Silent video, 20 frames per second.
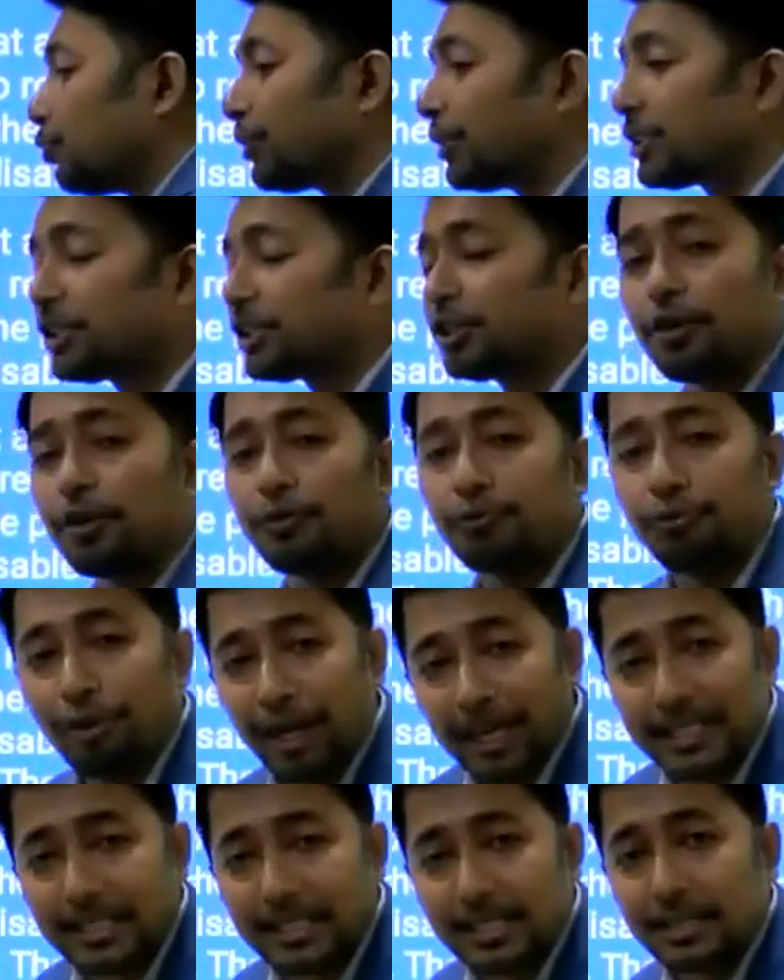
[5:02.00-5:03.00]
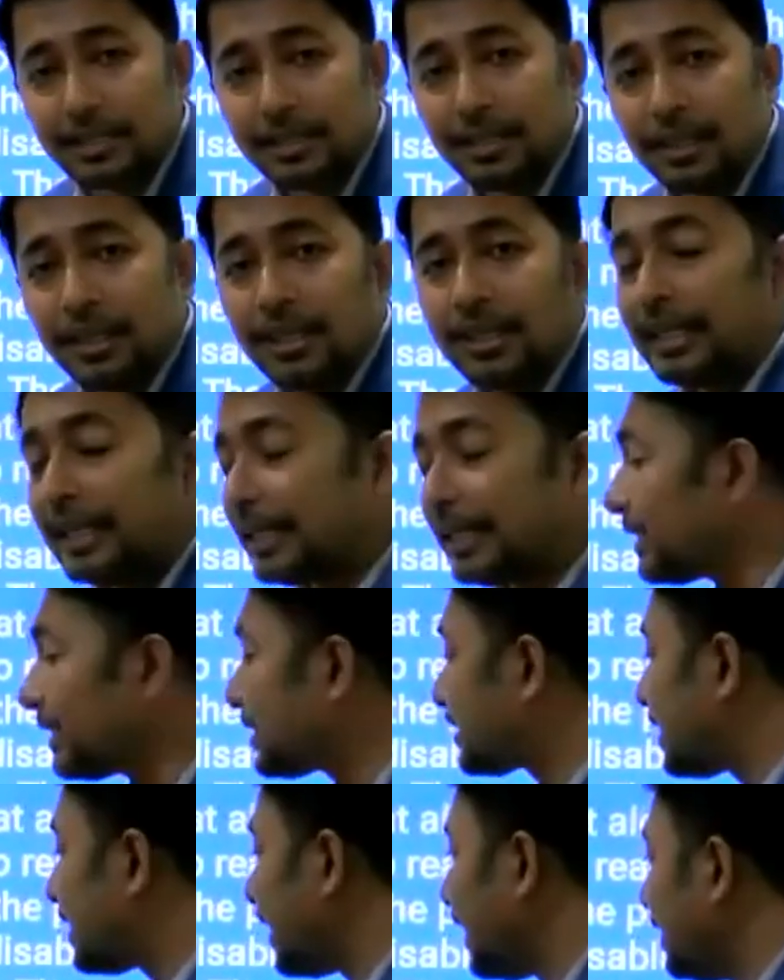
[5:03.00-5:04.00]
towards your west, it
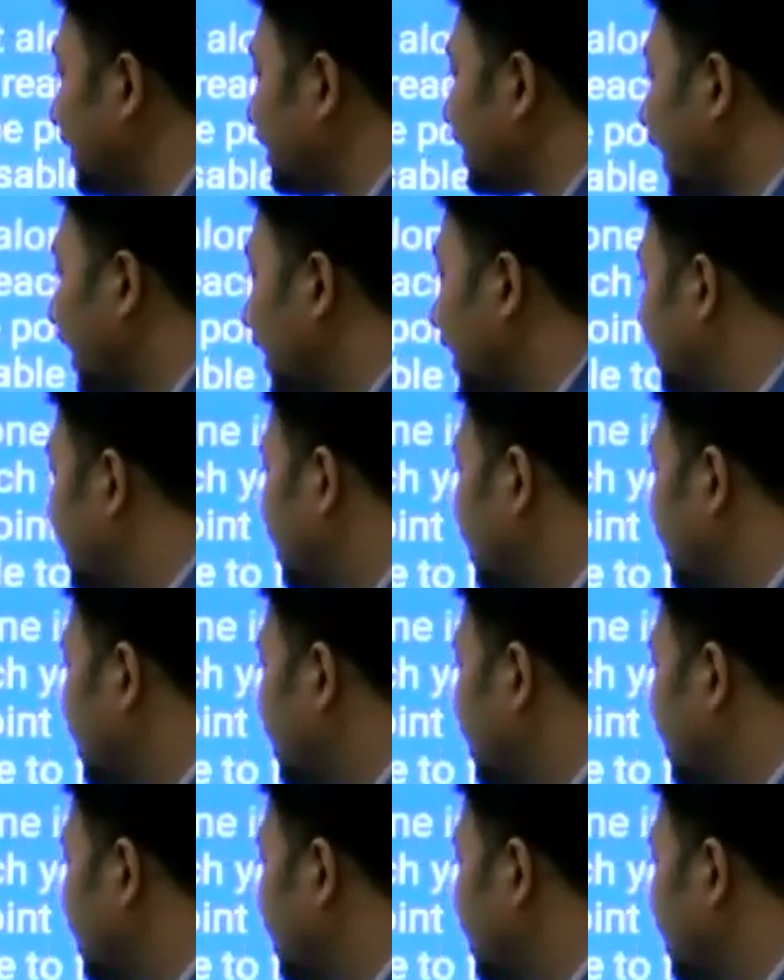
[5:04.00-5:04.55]
is saying that